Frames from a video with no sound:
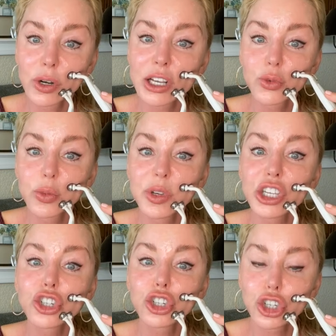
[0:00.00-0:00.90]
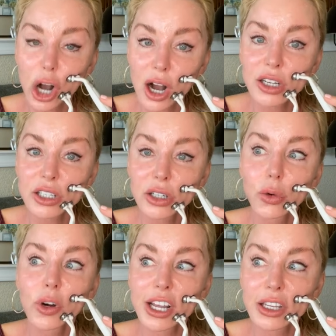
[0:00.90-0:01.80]
You guys would be shocked
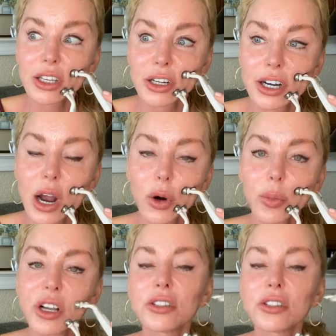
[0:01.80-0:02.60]
what I can get in an hour